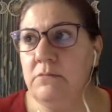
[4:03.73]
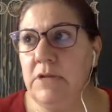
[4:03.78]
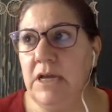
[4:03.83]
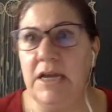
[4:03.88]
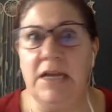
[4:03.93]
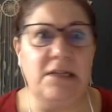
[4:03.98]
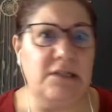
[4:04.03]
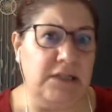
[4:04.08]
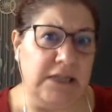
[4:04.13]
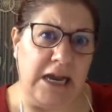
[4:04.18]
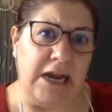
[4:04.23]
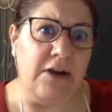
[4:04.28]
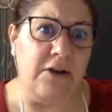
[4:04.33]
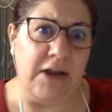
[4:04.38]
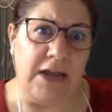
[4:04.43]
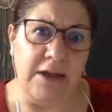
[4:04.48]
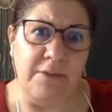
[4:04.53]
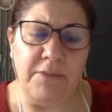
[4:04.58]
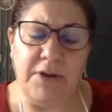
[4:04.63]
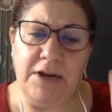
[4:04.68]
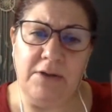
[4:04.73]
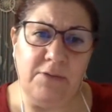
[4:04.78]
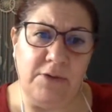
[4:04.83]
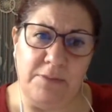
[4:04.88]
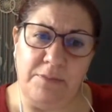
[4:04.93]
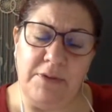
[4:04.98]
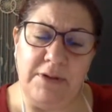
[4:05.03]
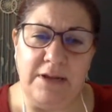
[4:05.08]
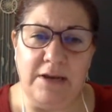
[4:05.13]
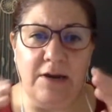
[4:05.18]
I guess Saturday, but it
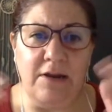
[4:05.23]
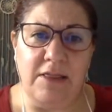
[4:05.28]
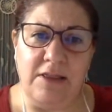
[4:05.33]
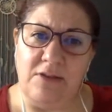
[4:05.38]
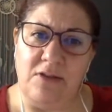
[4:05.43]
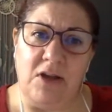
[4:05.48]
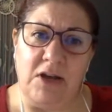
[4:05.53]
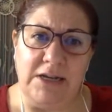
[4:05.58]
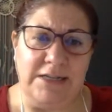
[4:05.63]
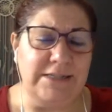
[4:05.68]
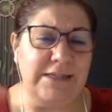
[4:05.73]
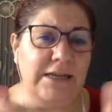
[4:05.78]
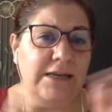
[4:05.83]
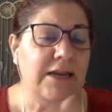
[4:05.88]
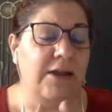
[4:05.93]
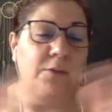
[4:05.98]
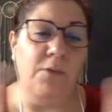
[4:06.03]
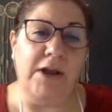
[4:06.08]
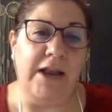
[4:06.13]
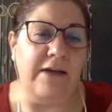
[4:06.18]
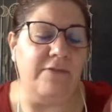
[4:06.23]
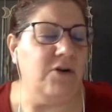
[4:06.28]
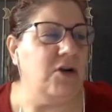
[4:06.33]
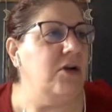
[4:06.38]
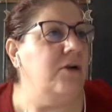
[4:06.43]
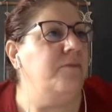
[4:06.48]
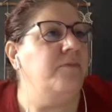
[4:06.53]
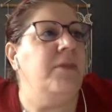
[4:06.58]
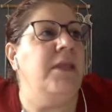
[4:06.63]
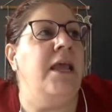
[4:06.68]
would be, the song is Sunday, whatever.
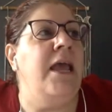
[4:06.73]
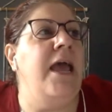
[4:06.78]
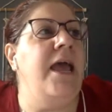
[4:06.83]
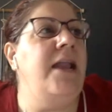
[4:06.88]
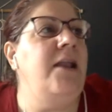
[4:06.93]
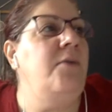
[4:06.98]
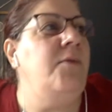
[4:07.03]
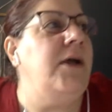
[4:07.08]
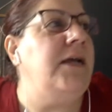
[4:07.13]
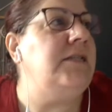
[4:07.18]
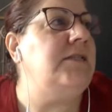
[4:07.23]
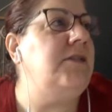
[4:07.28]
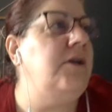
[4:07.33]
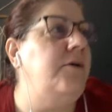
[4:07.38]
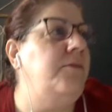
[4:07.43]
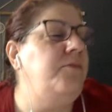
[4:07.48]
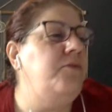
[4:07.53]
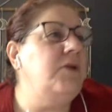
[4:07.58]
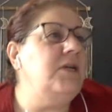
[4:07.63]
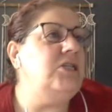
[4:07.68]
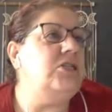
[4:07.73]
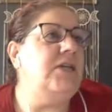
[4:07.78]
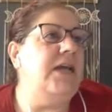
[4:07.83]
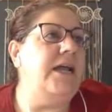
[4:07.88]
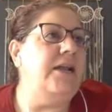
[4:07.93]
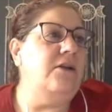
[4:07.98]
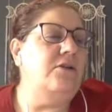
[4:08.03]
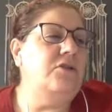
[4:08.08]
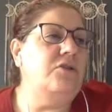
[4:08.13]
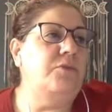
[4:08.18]
Anyway, so
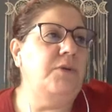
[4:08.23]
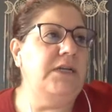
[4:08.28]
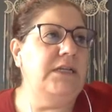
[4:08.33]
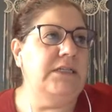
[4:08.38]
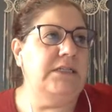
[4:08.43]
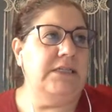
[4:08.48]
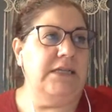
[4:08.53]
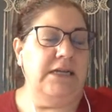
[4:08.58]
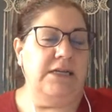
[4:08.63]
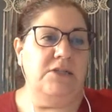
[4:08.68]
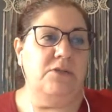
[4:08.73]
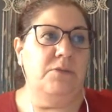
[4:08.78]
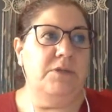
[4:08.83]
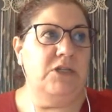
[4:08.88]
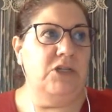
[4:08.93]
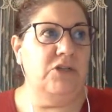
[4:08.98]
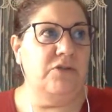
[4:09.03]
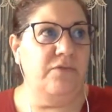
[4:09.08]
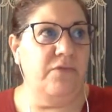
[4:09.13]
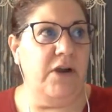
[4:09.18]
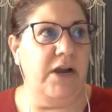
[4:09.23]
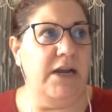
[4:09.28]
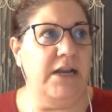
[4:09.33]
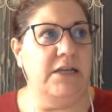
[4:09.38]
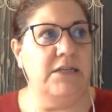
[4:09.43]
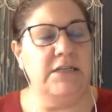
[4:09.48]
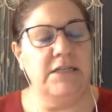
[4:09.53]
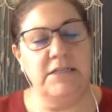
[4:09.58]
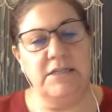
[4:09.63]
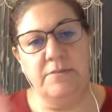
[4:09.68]
pre-shadow 26, which is
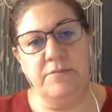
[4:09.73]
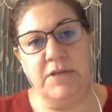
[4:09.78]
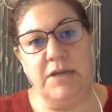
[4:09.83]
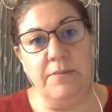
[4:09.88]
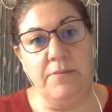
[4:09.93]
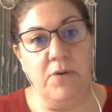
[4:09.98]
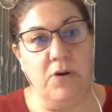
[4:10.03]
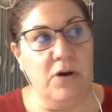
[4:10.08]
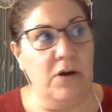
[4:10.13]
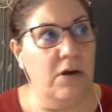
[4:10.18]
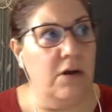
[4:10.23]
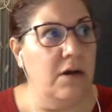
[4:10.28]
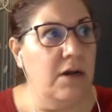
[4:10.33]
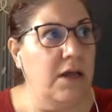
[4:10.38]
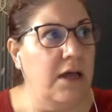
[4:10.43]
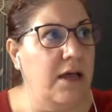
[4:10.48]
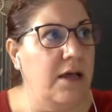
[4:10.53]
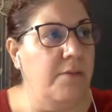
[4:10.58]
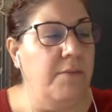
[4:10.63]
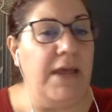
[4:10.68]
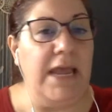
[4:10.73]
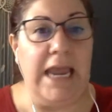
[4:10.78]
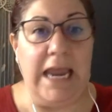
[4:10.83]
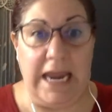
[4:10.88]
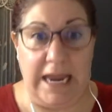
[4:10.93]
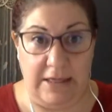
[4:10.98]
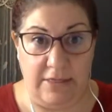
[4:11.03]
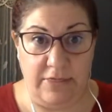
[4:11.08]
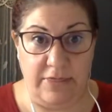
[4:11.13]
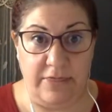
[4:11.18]
Friday to September
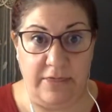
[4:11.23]
8th.